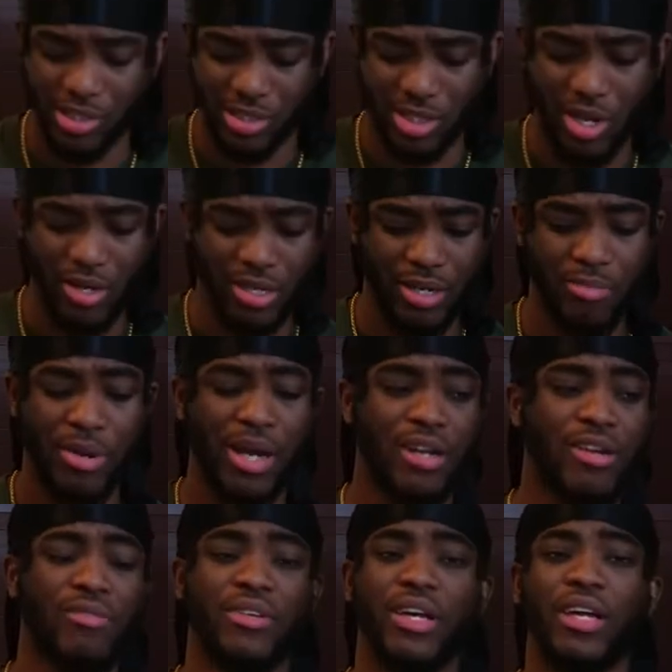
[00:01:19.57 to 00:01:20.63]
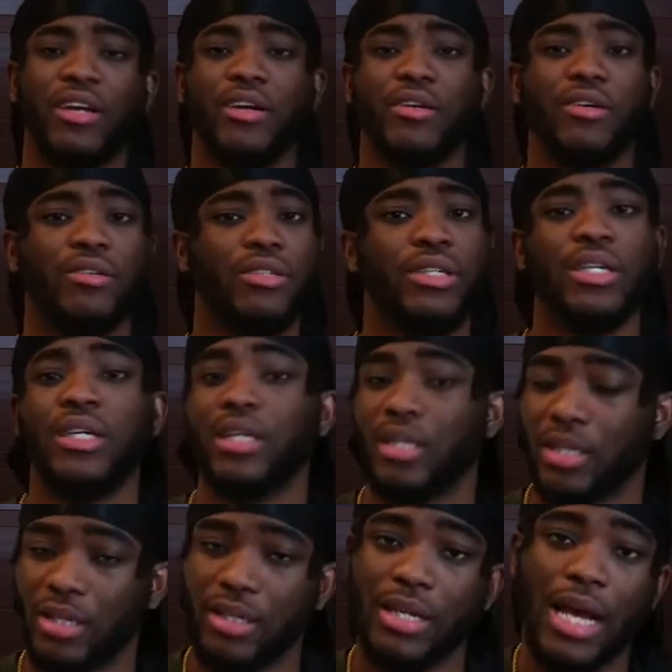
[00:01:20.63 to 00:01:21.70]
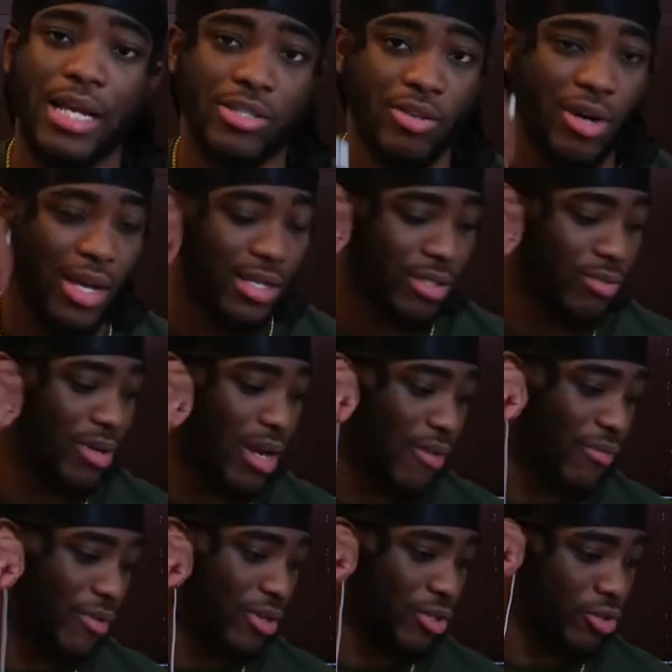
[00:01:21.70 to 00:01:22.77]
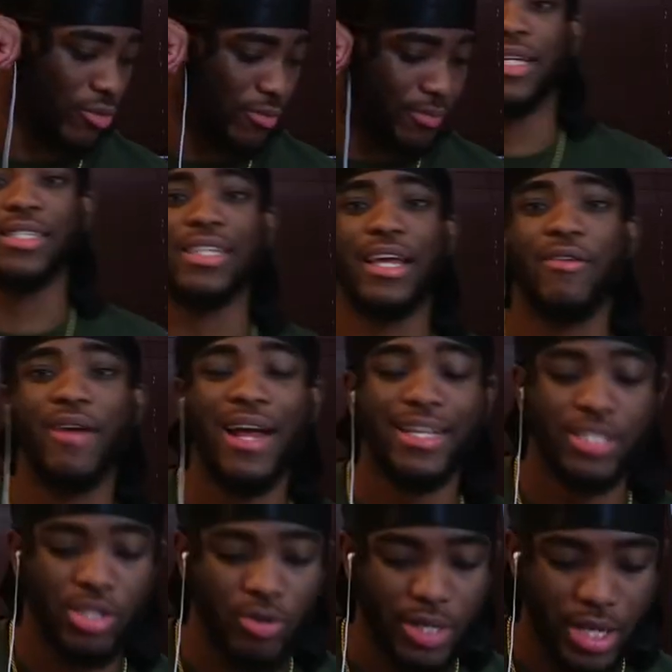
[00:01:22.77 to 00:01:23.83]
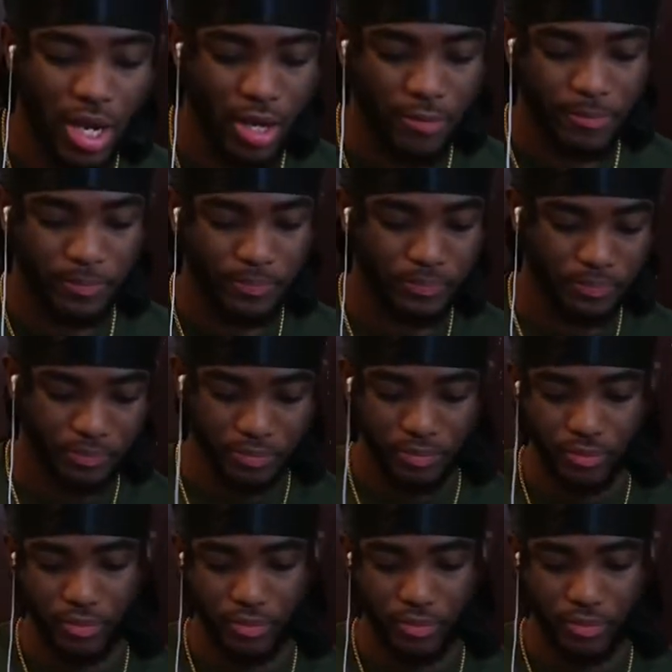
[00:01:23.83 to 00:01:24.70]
stuck in the body of an 8-year-old. That's crazy. Without further ado, let's get right into it, y'all.